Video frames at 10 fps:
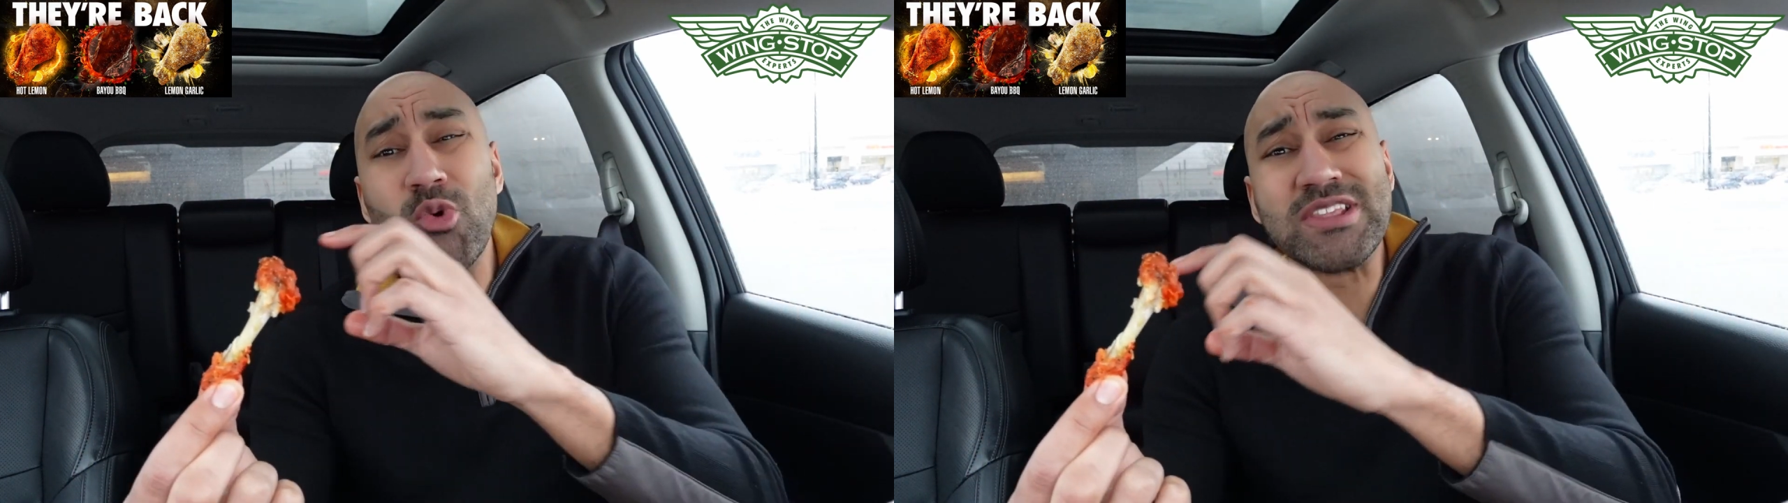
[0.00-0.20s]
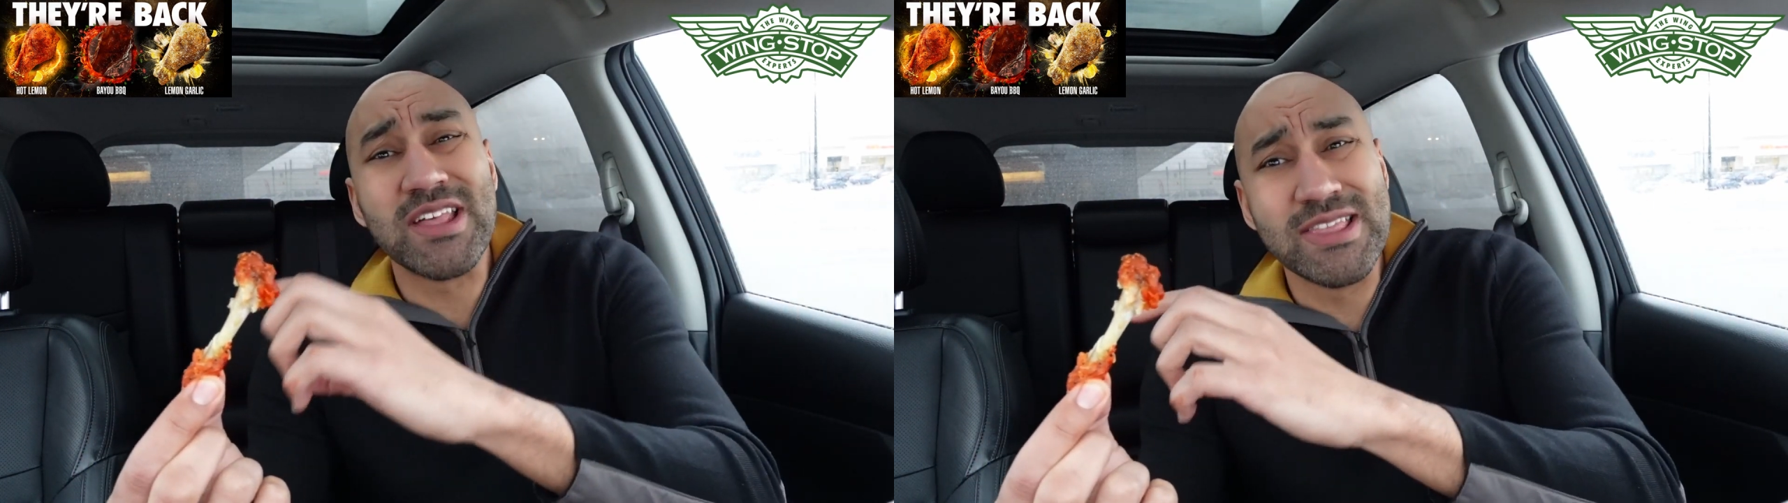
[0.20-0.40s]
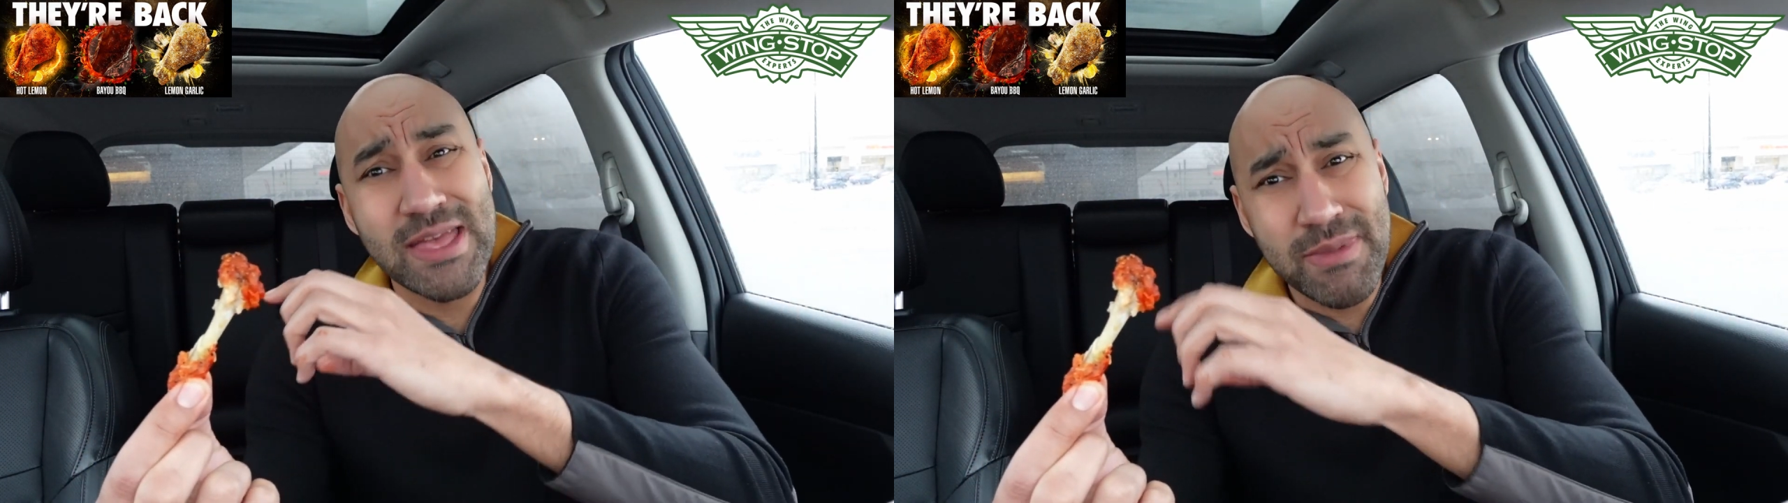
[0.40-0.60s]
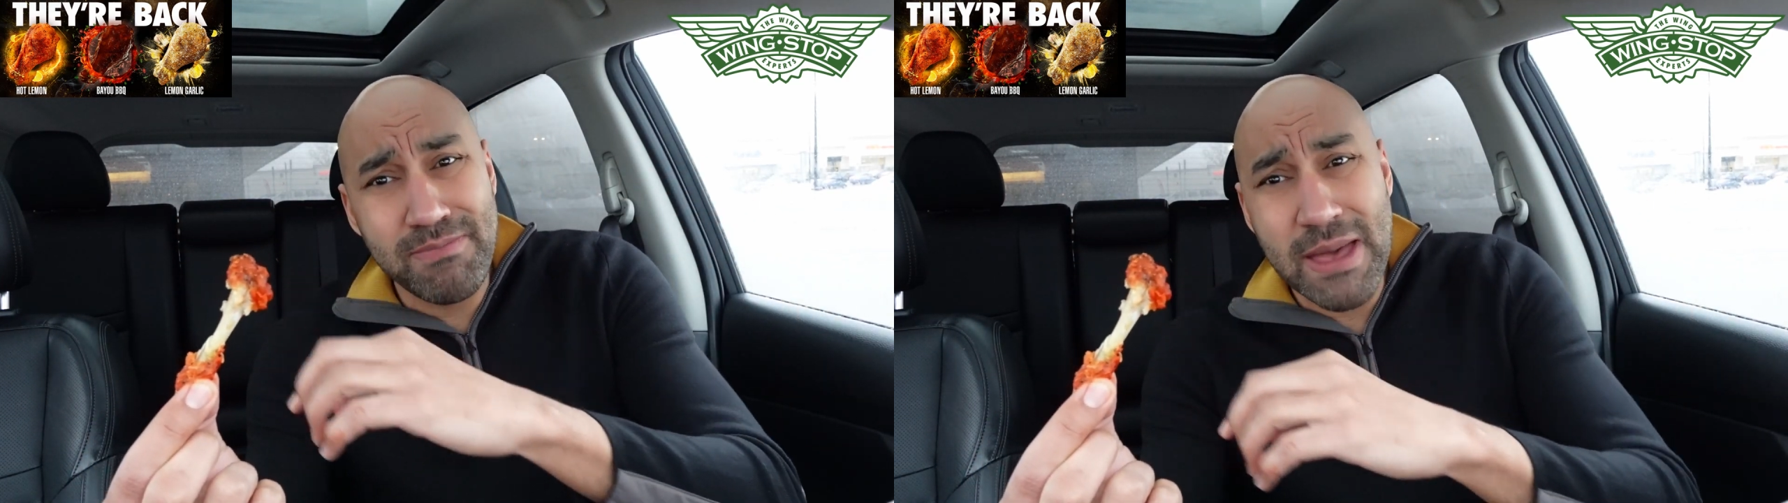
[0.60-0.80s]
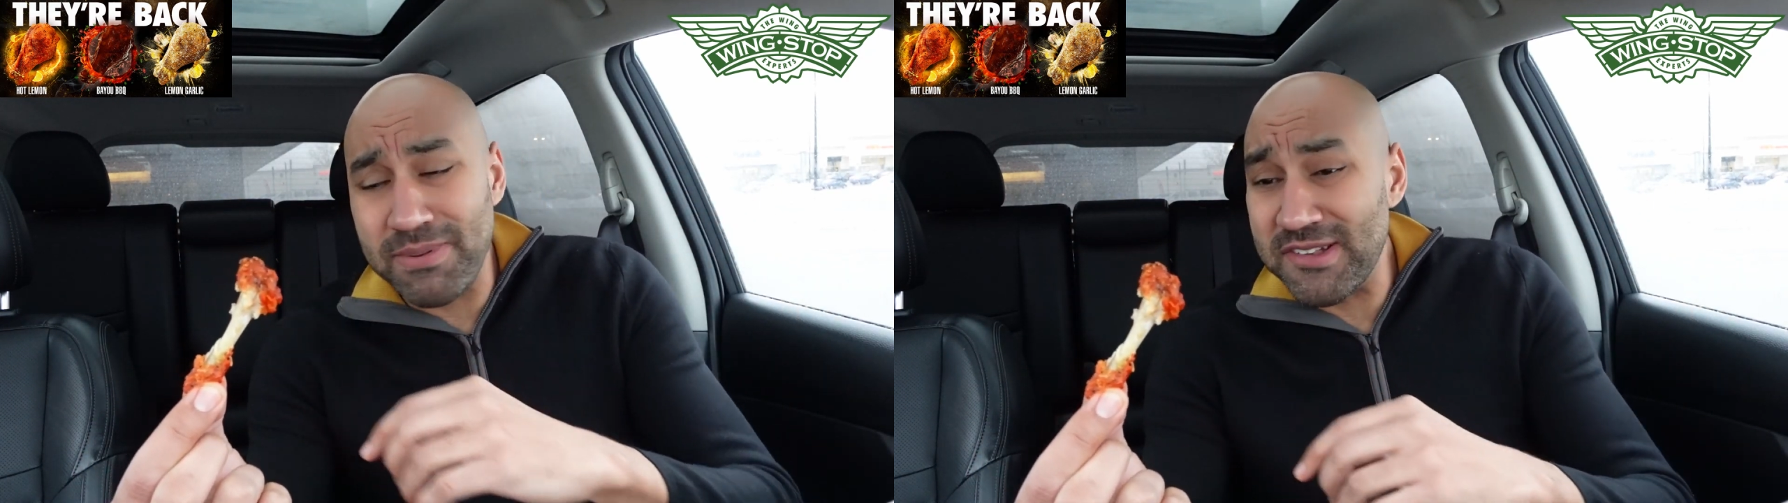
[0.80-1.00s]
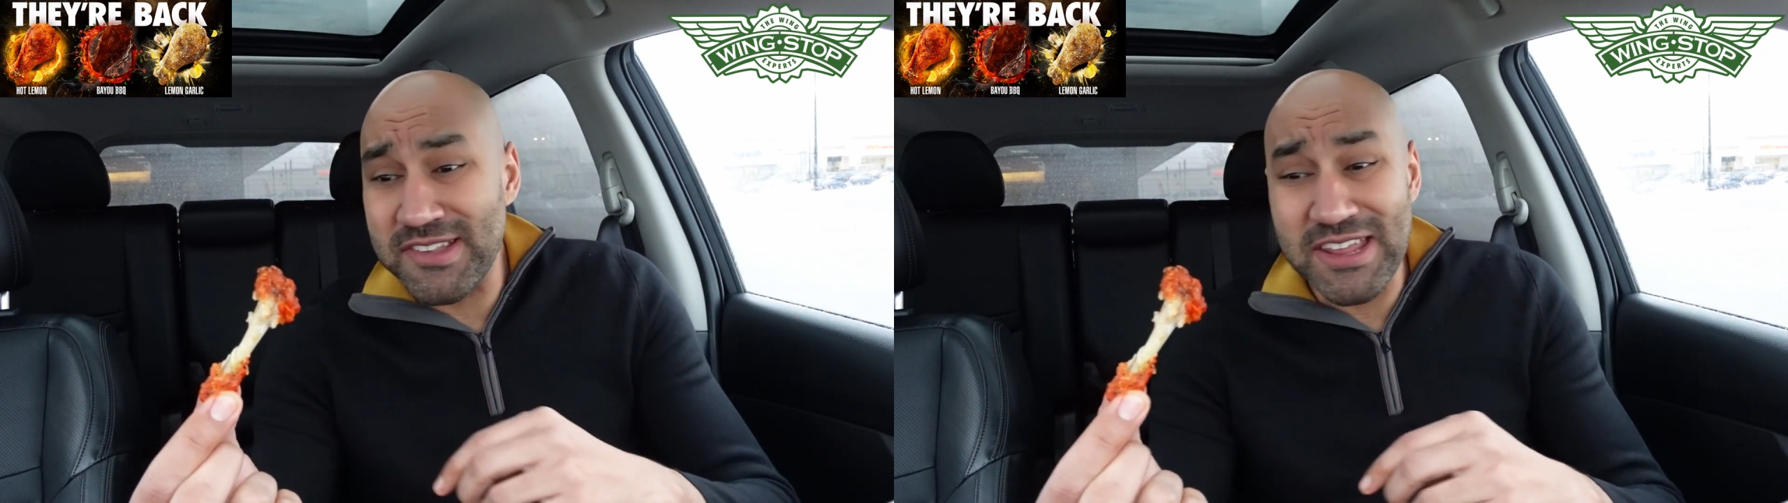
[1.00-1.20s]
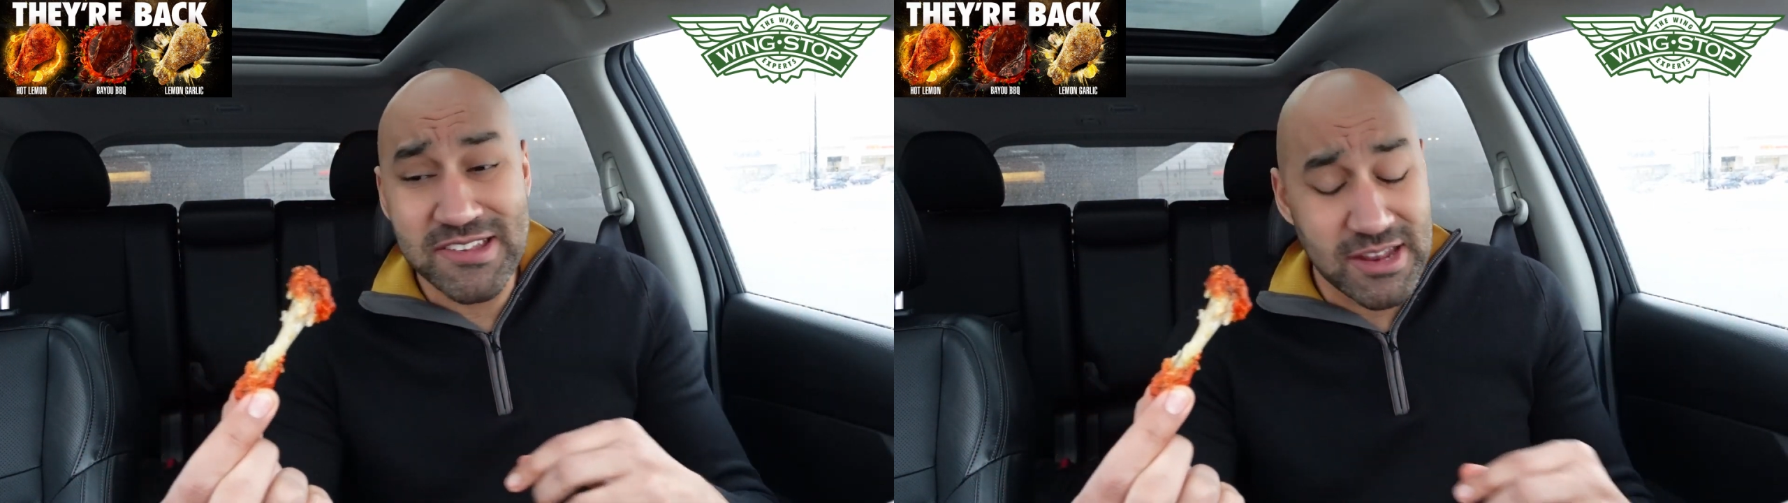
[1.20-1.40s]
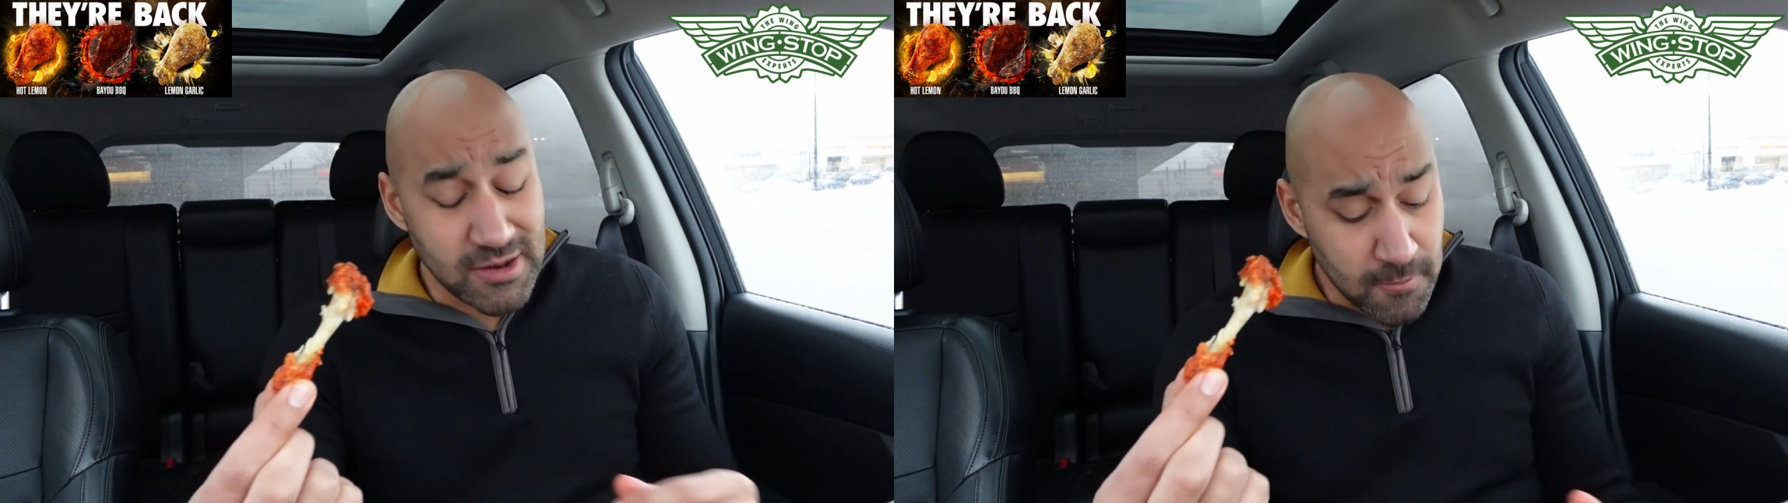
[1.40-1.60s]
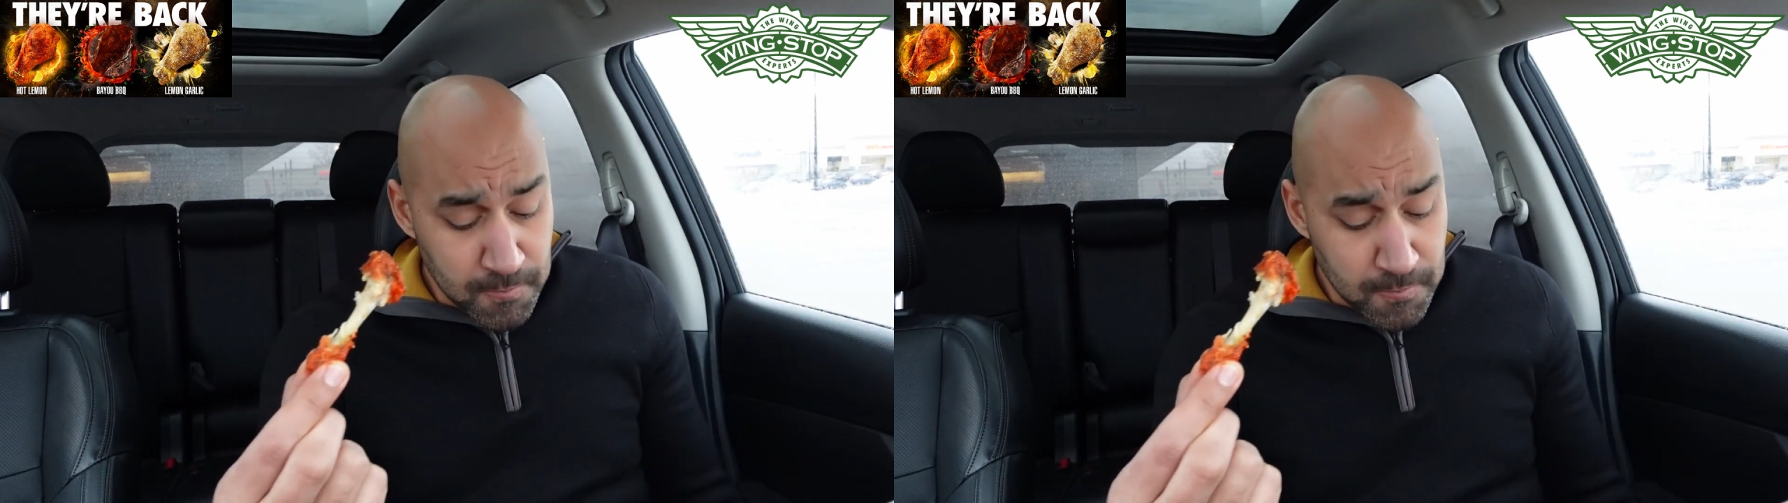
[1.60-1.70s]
with the lemon pepper seasoning.